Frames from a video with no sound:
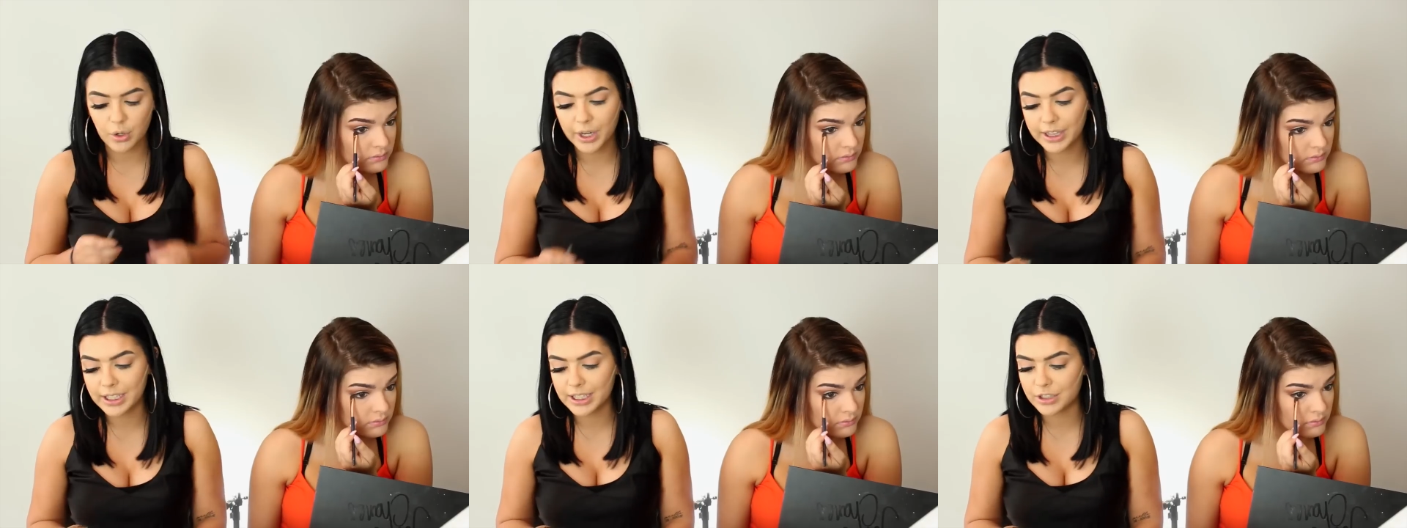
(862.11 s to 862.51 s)

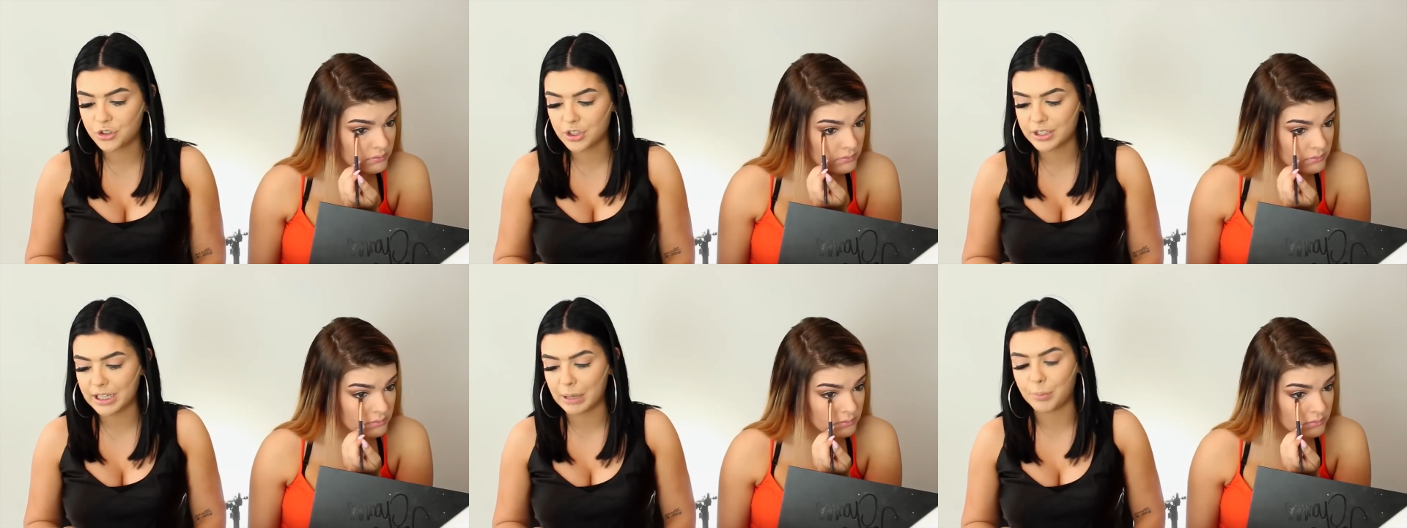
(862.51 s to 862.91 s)
Speaker 1: So I think
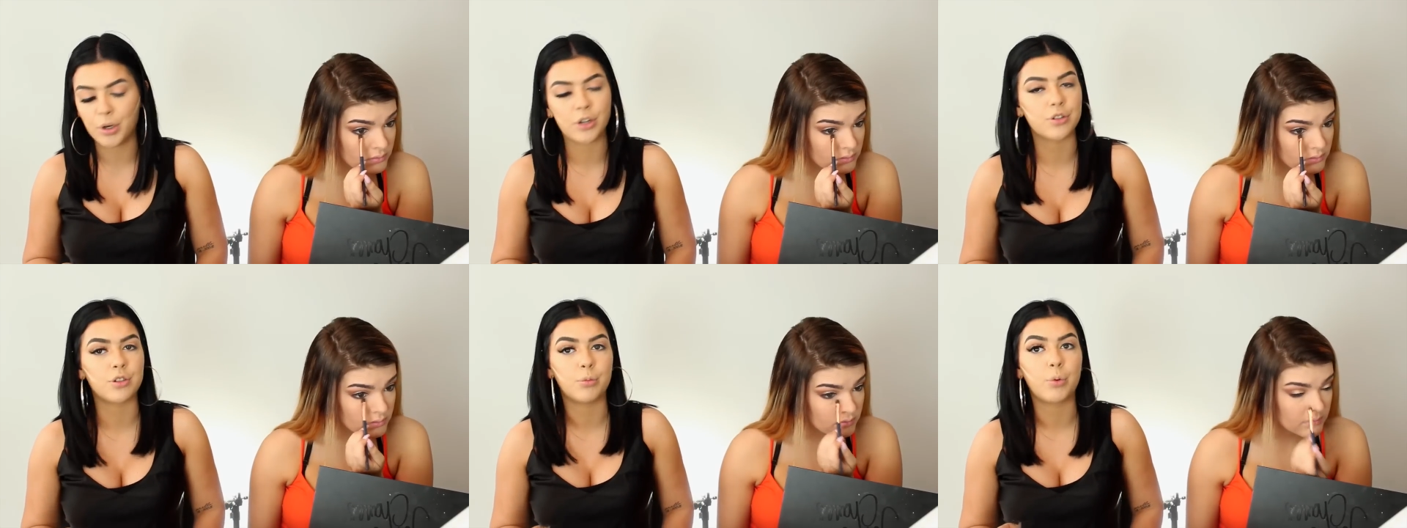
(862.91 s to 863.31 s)
it's just like
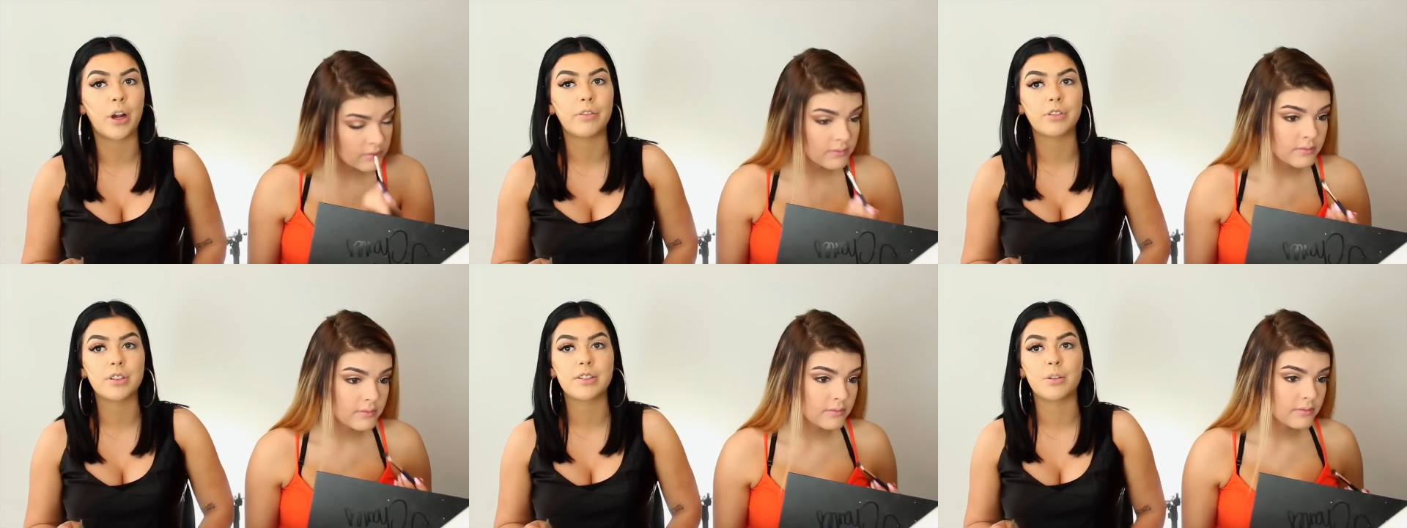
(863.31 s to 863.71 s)
personal
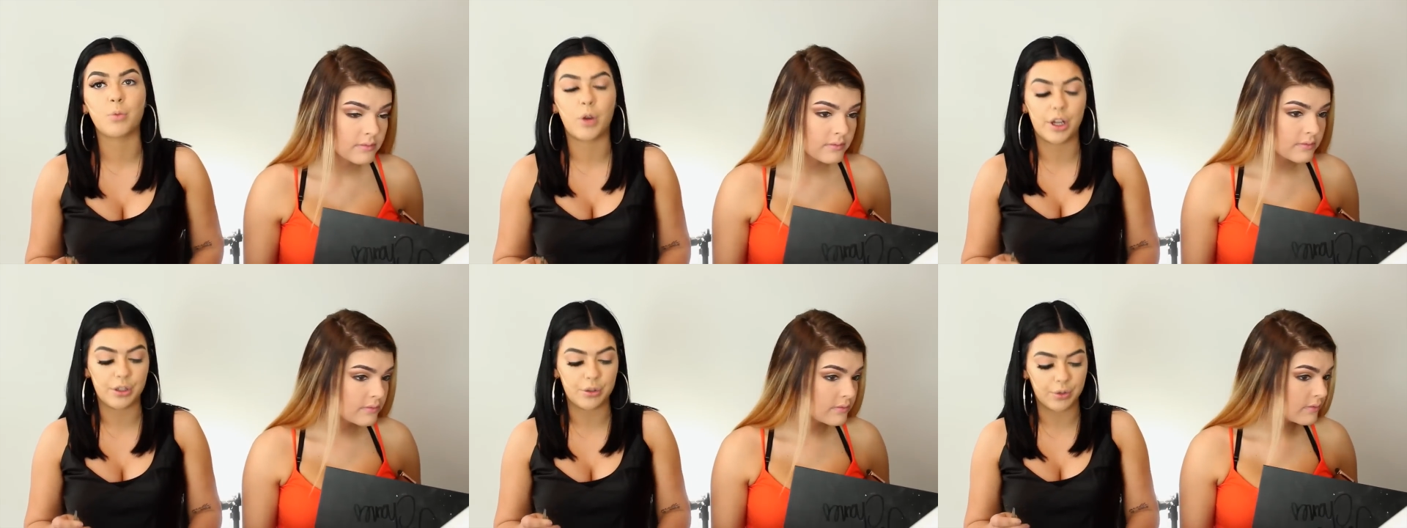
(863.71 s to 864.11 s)
preference
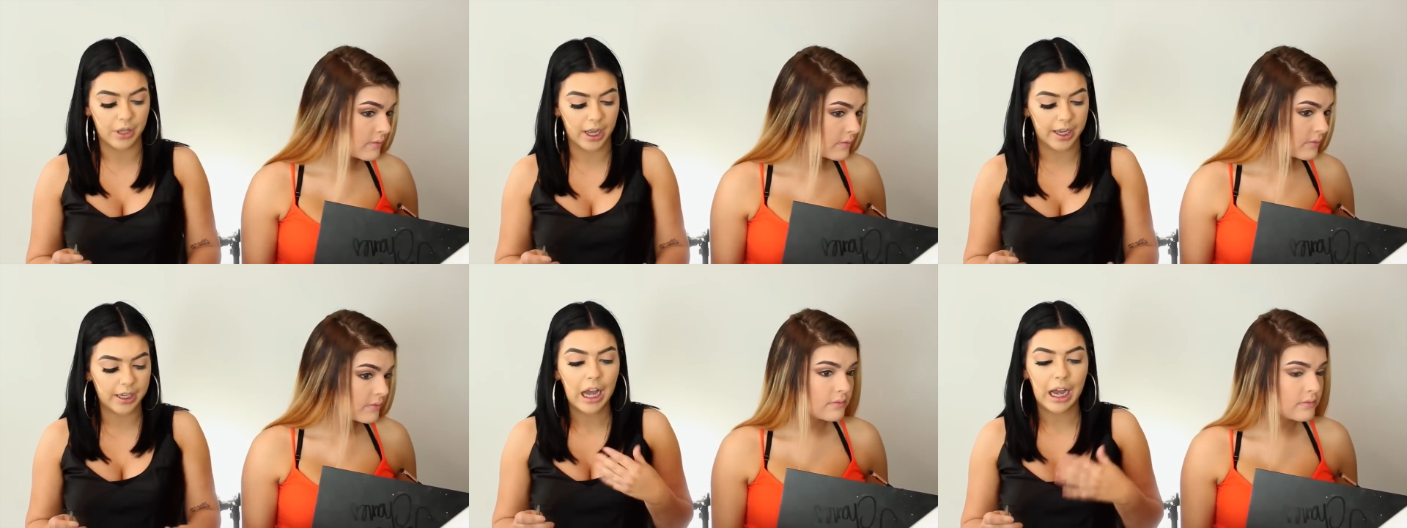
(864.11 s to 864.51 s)
and what you
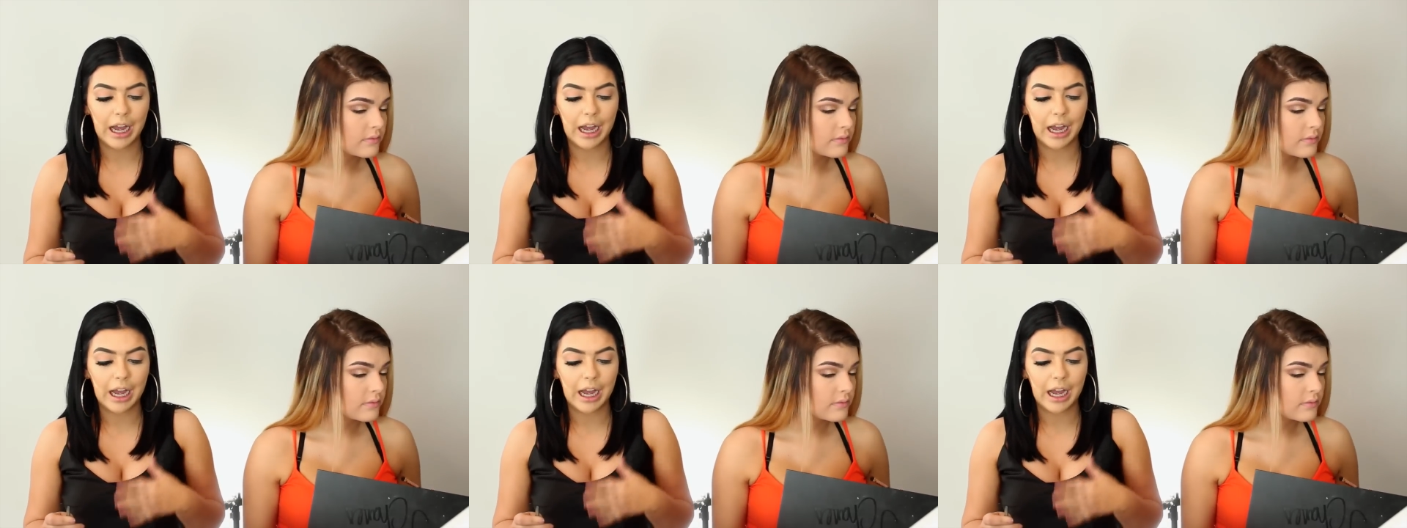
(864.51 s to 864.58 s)
like.